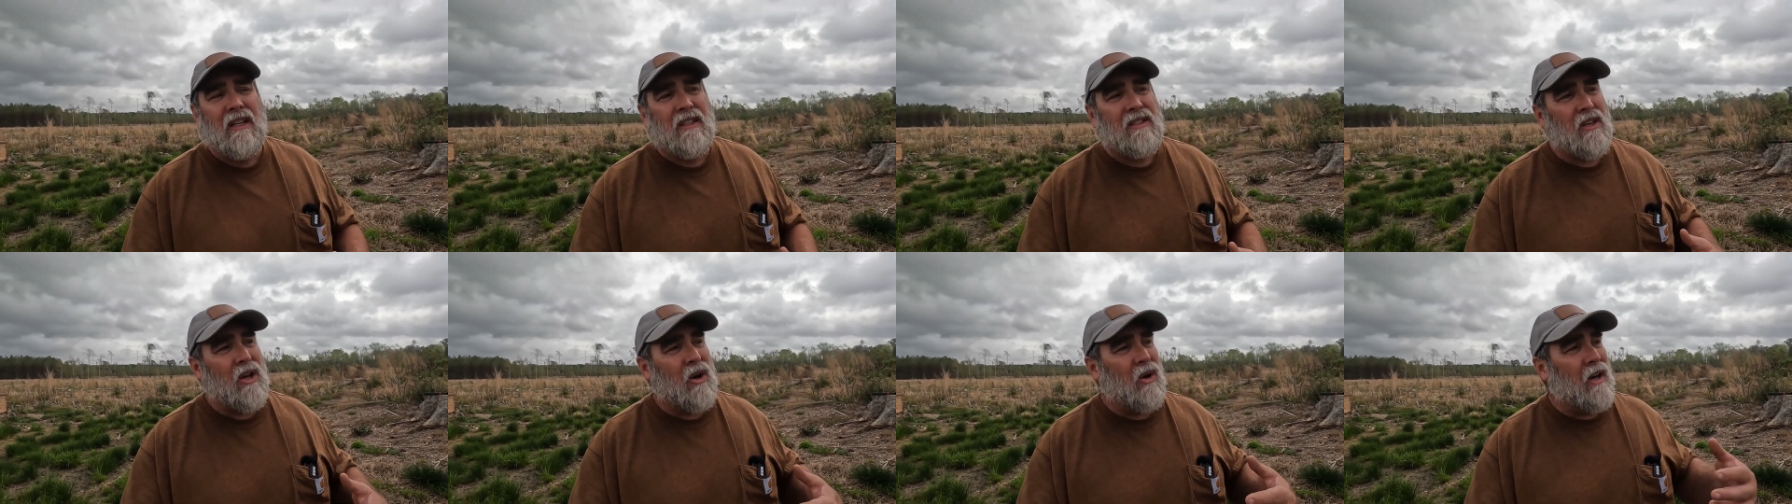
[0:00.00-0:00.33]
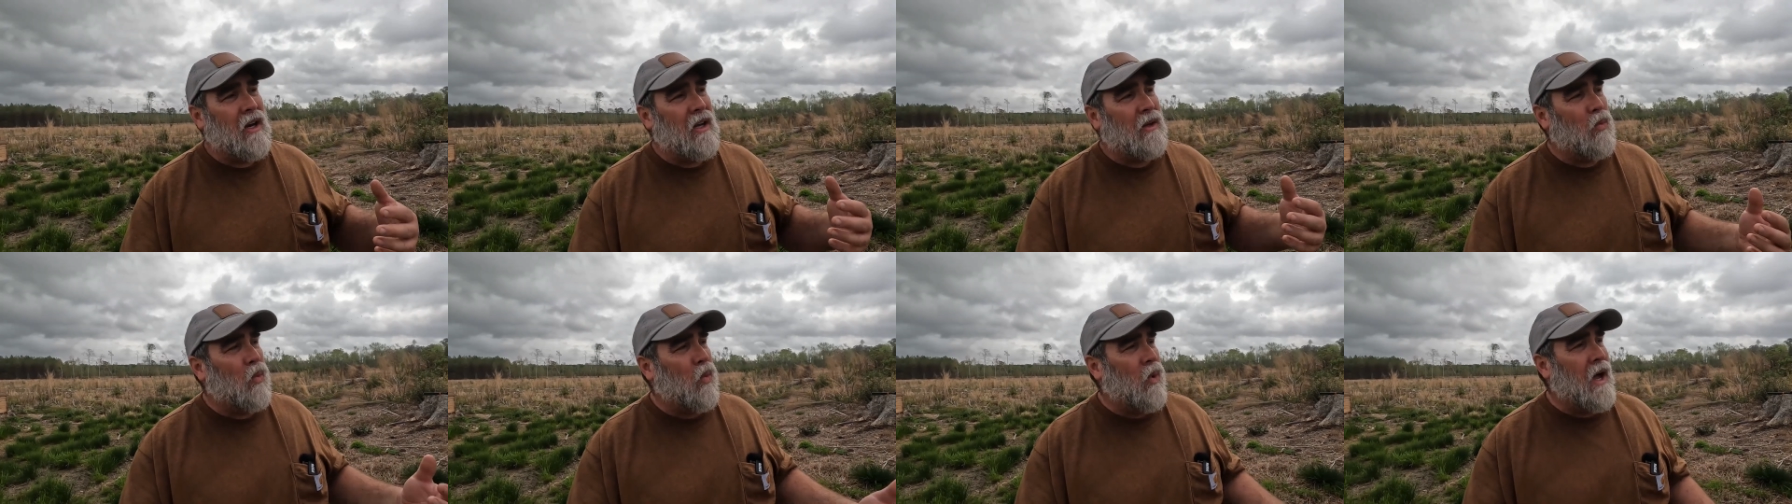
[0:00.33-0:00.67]
So
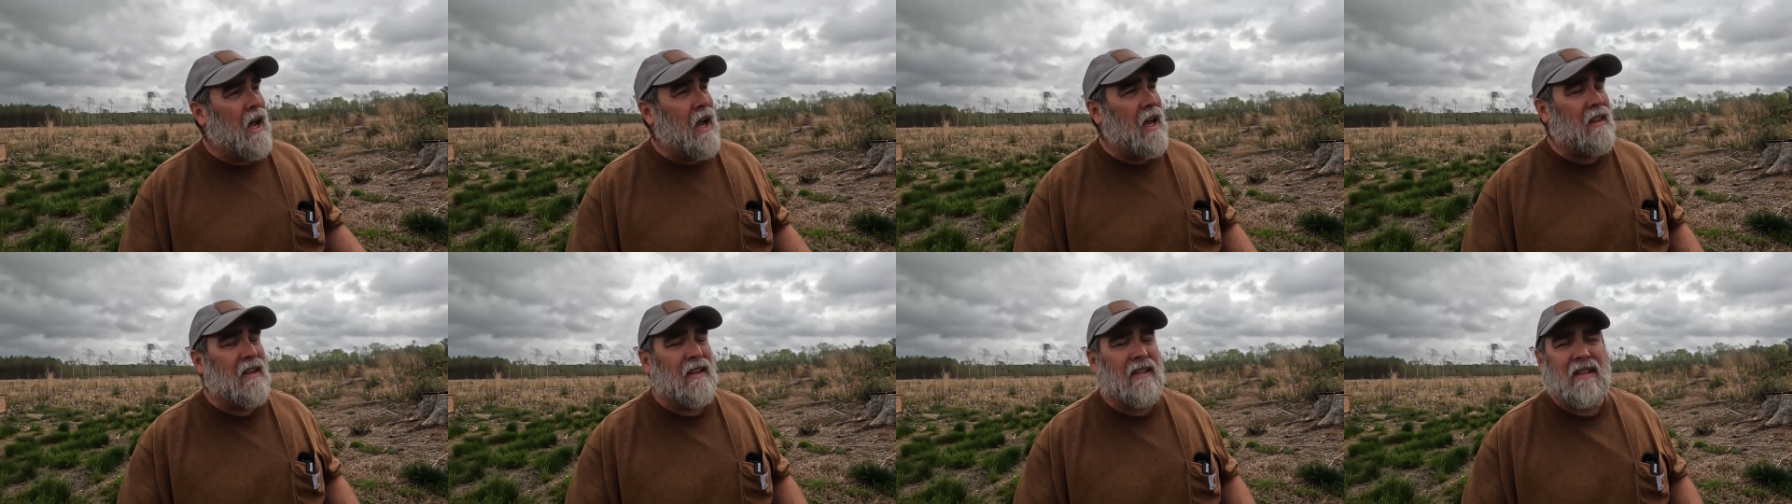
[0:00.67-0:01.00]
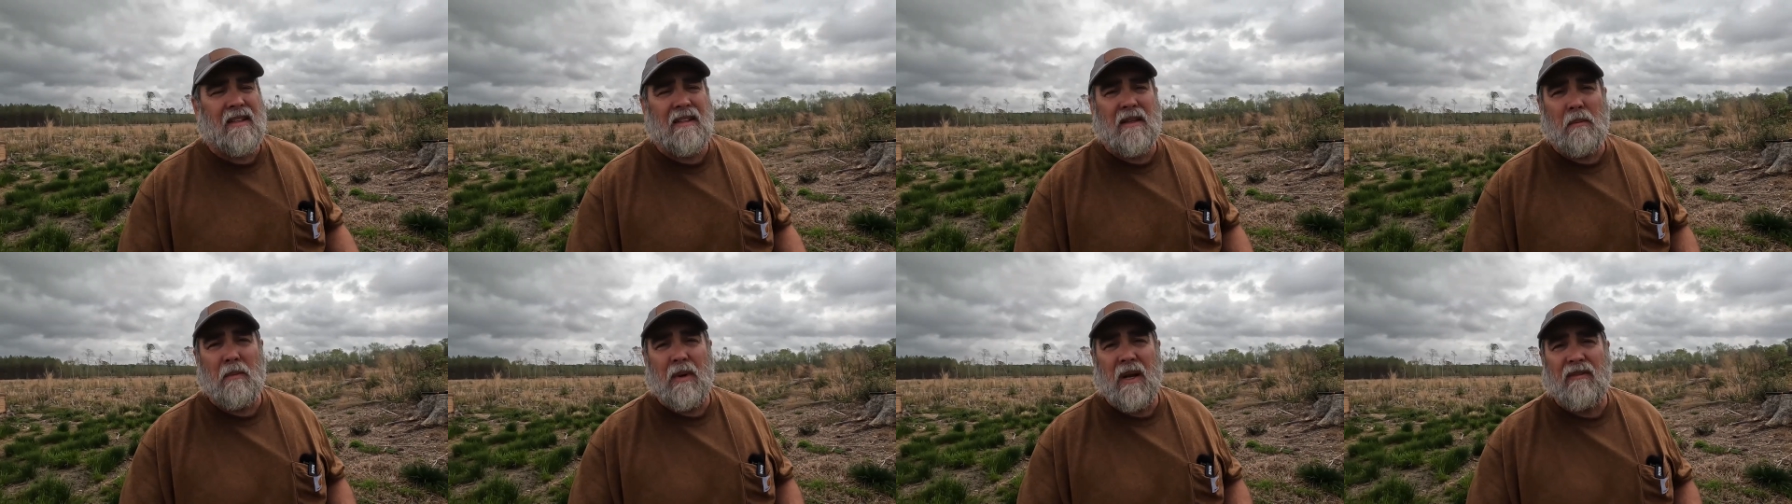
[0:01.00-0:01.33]
in a way, this
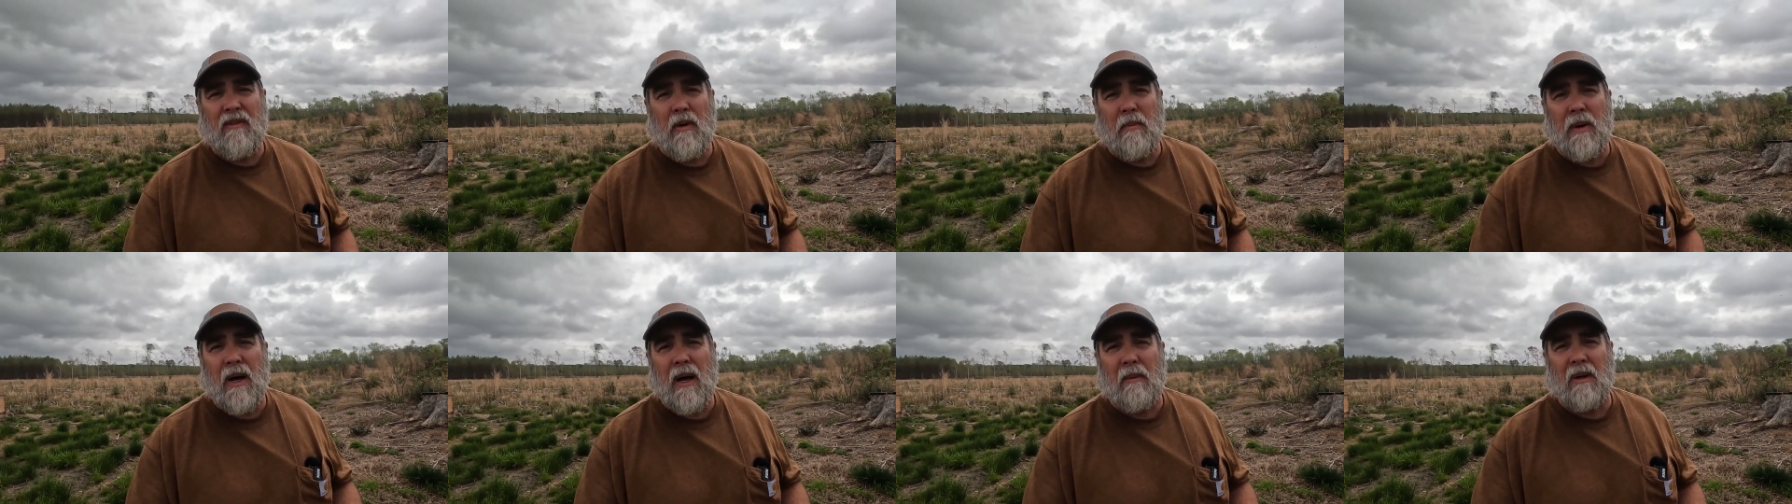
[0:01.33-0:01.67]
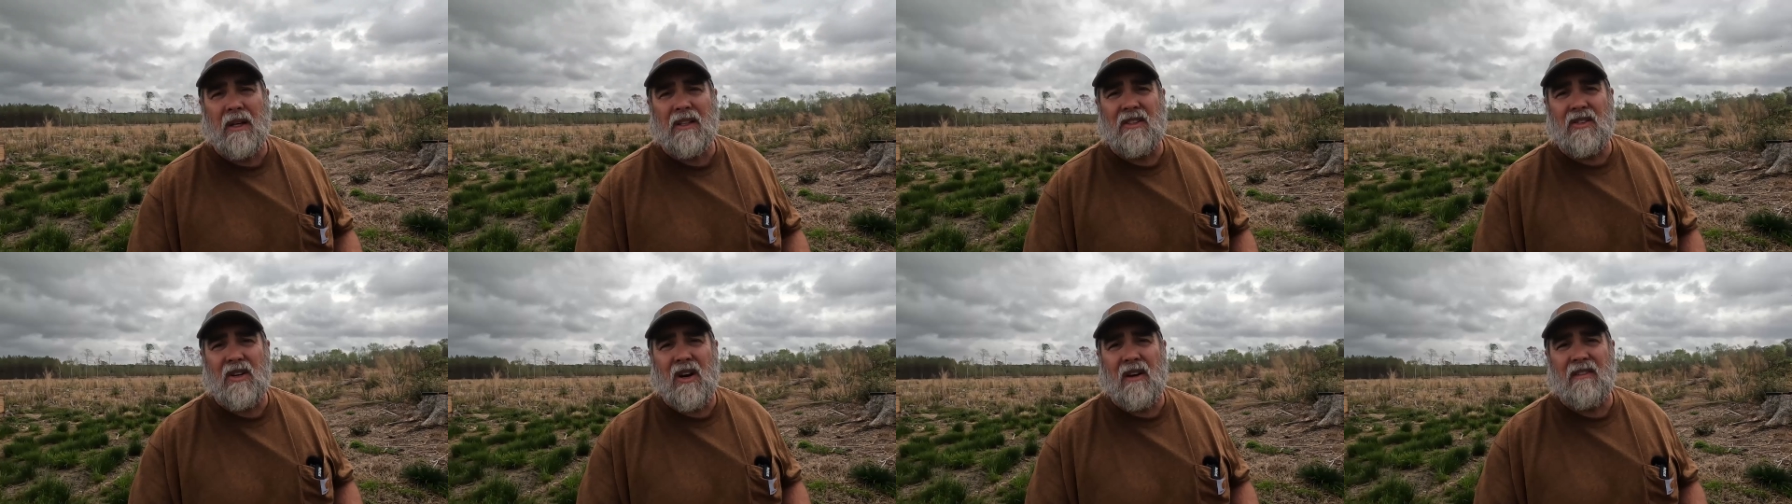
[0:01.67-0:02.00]
is a bit of a
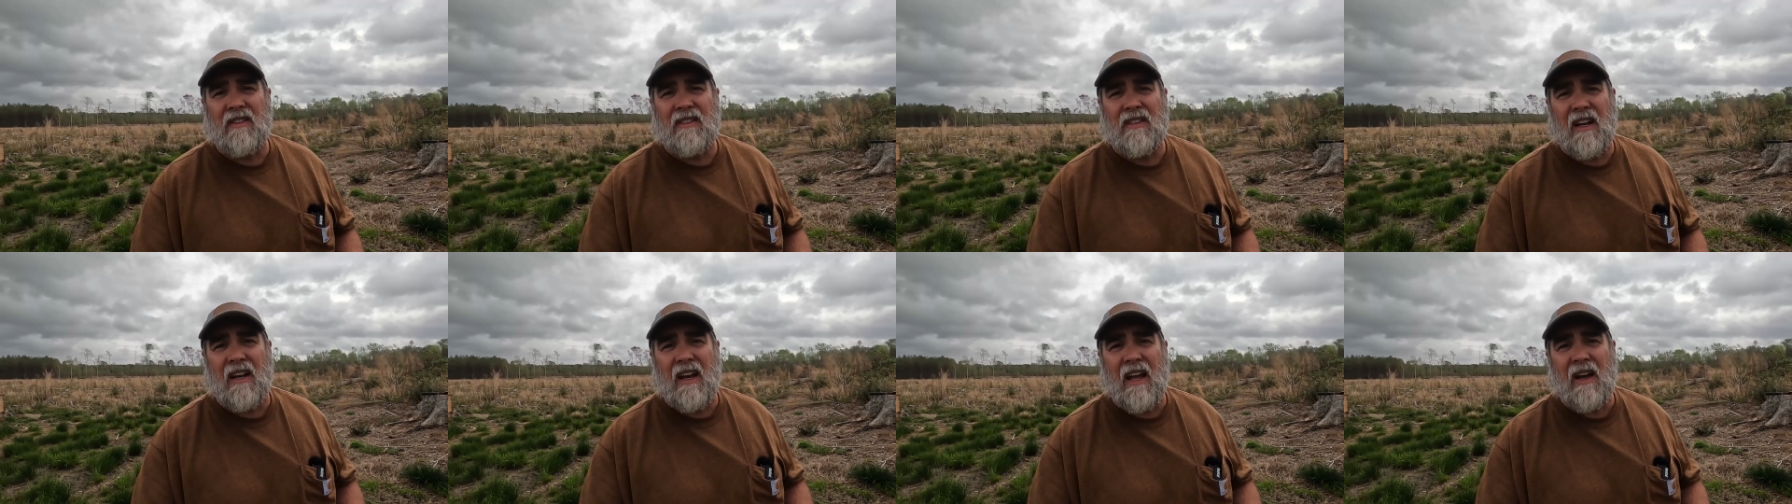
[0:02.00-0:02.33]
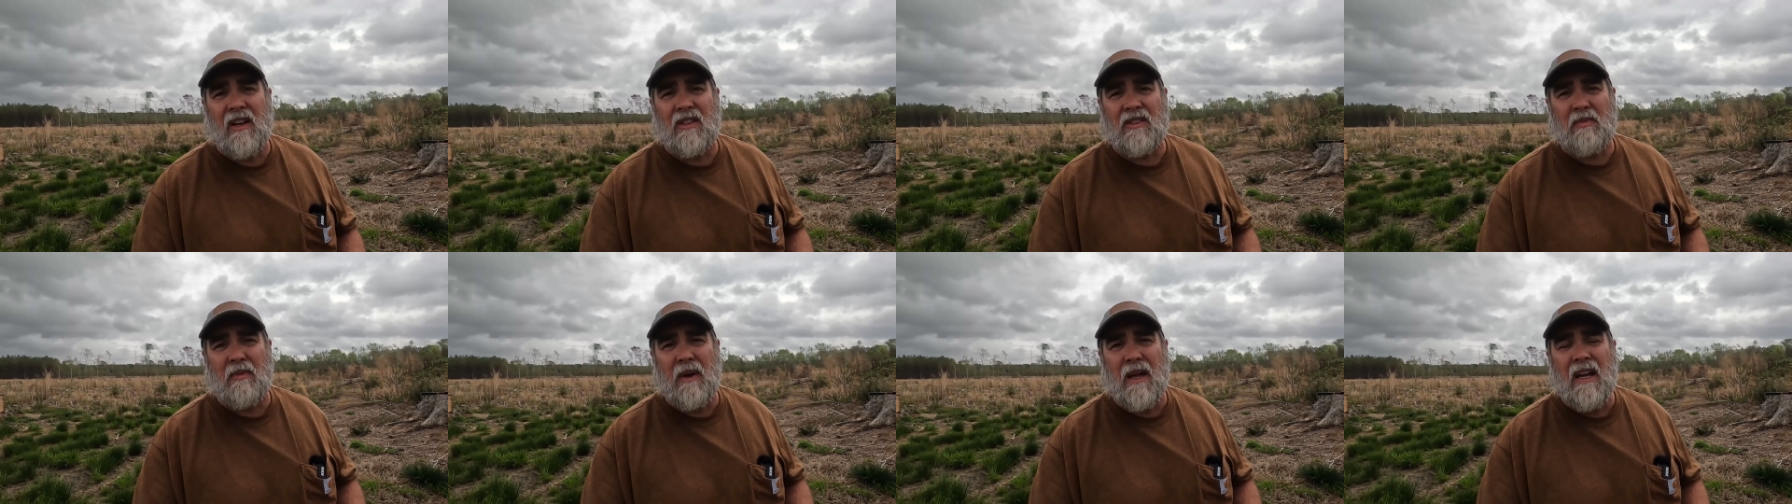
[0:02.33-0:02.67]
public service
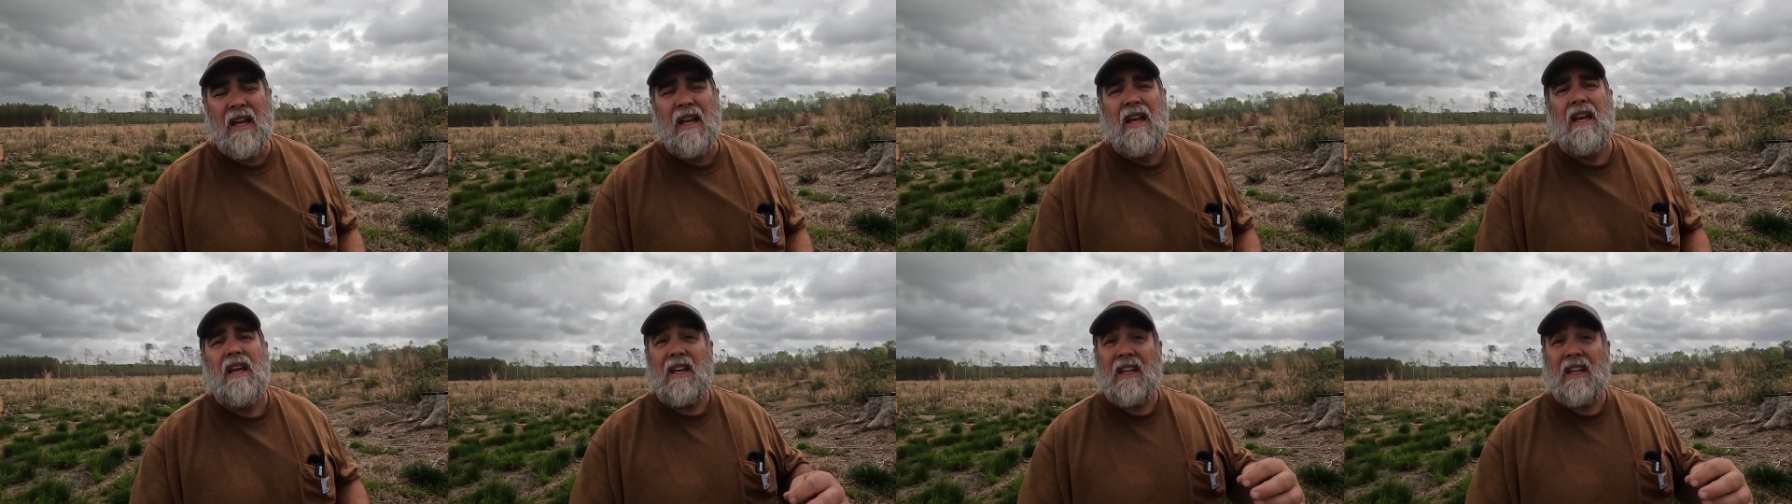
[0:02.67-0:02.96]
announcement.